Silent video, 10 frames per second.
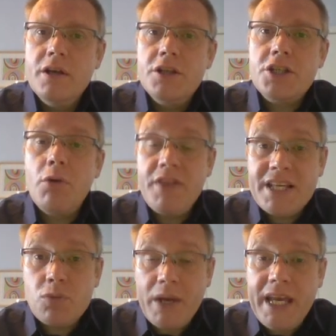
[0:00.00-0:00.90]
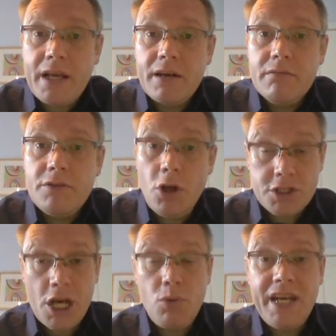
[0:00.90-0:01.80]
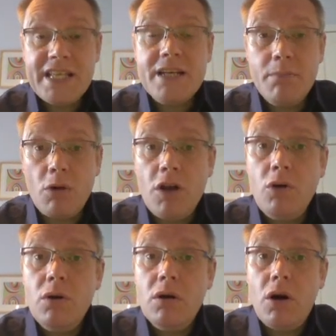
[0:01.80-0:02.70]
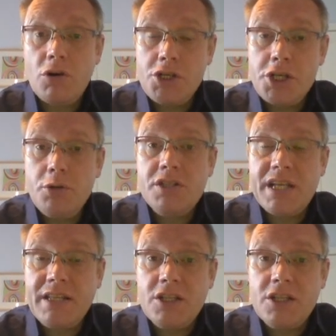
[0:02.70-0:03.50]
So this week, not only tomorrow on Tuesday, the